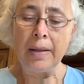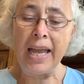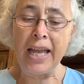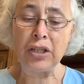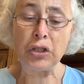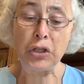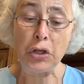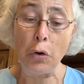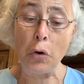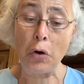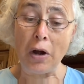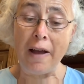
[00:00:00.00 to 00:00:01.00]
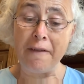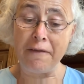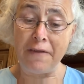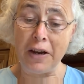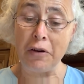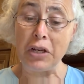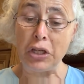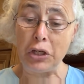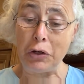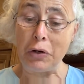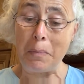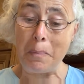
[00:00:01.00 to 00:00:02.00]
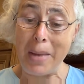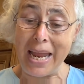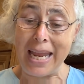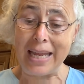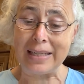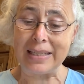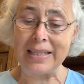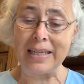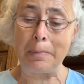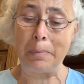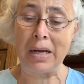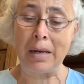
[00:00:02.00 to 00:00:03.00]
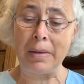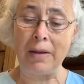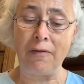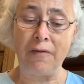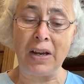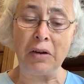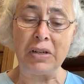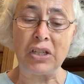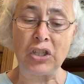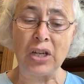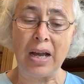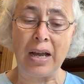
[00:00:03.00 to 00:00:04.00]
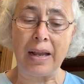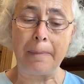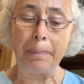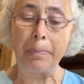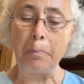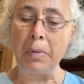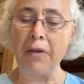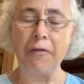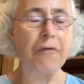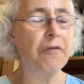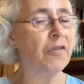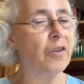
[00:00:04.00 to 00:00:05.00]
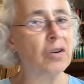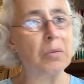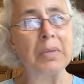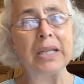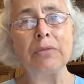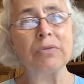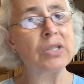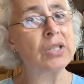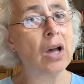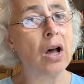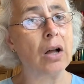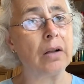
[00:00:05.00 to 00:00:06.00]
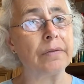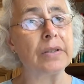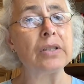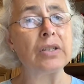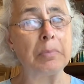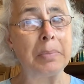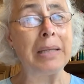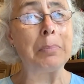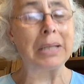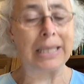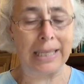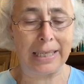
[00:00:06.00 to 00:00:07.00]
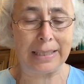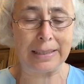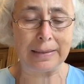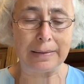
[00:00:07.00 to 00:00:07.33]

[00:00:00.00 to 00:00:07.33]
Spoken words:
"And you're a very good man," said Bobby, very shy, but firmly resolved to be polite.